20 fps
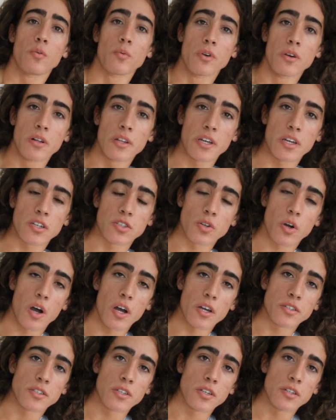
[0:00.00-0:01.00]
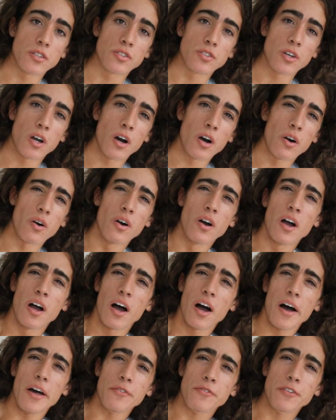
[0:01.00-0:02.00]
really exhausted, so
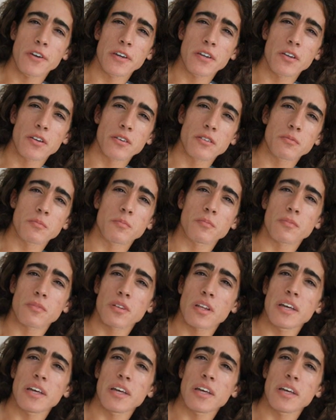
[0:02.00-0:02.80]
I figured